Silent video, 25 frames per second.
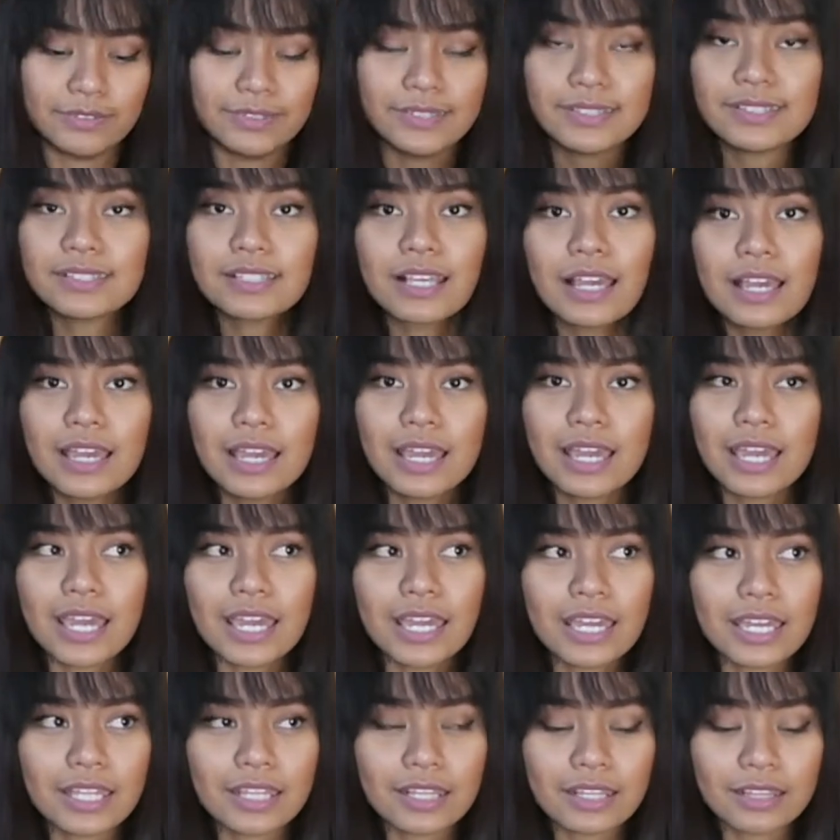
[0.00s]
ones.
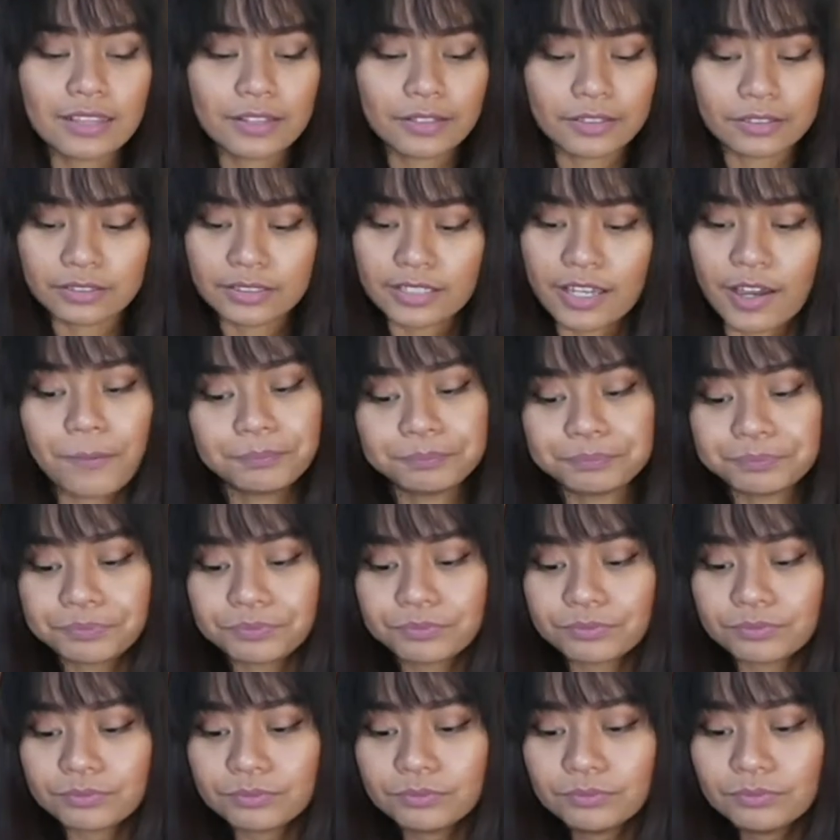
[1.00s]
And yeah,
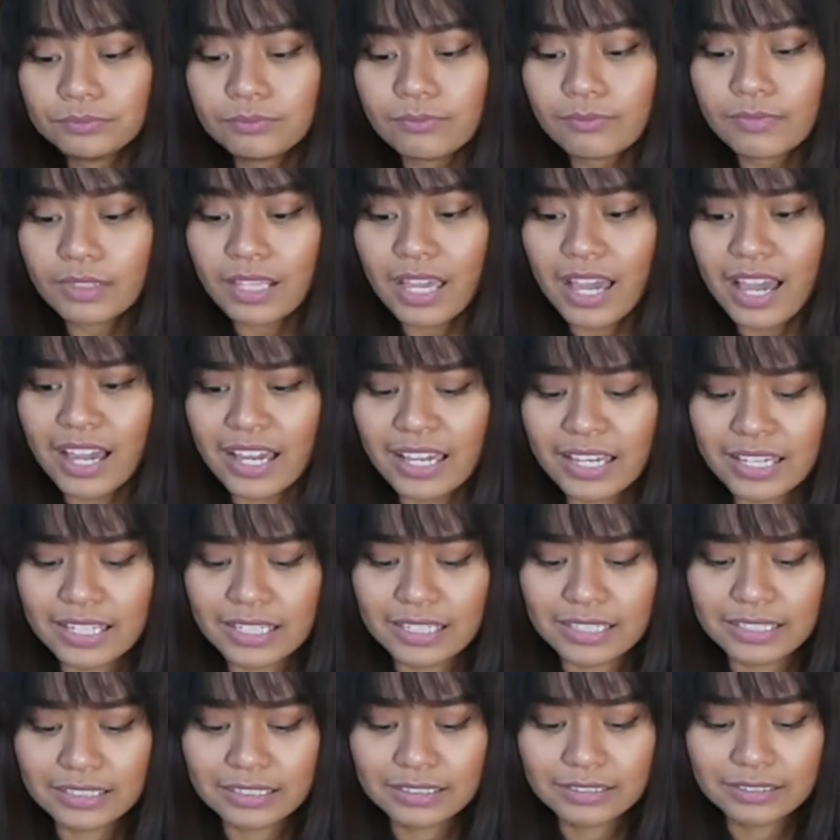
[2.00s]

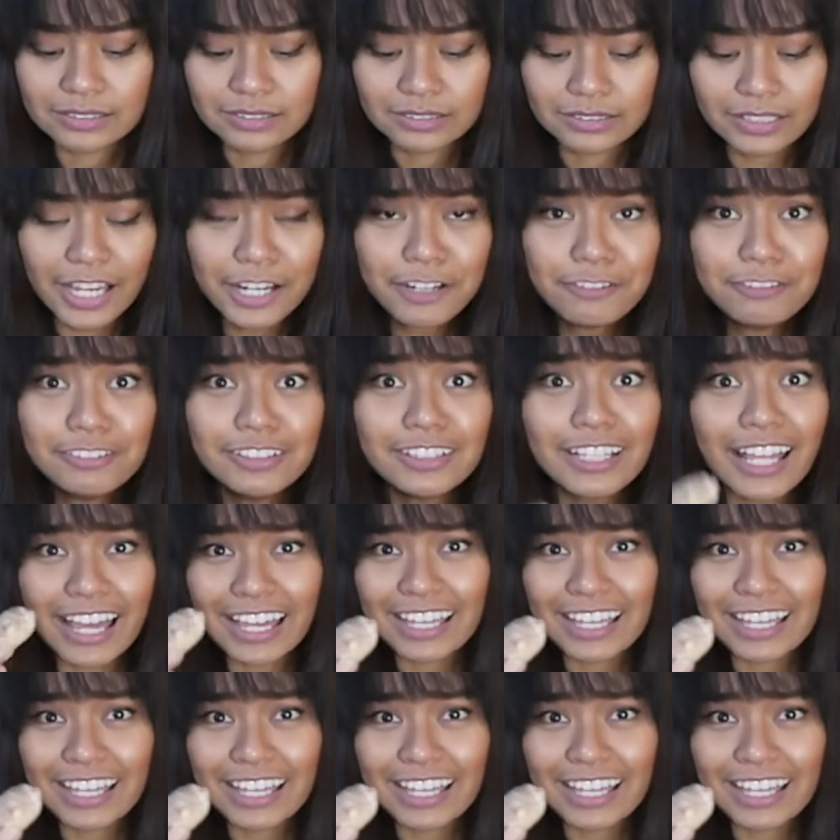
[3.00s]
I kind